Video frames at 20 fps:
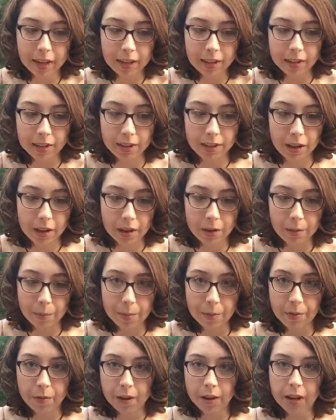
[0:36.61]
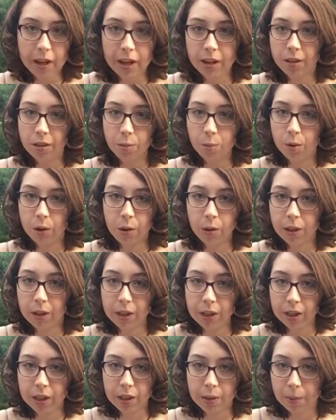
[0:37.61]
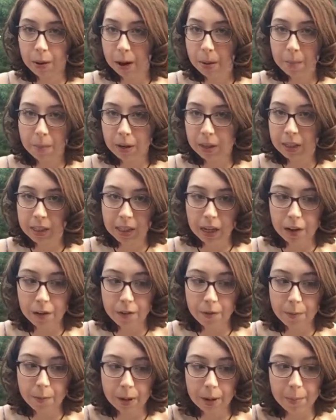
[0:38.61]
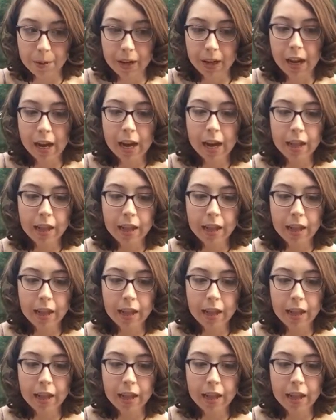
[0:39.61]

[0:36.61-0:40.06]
I just thought it would be fun to answer more questions about myself, maybe,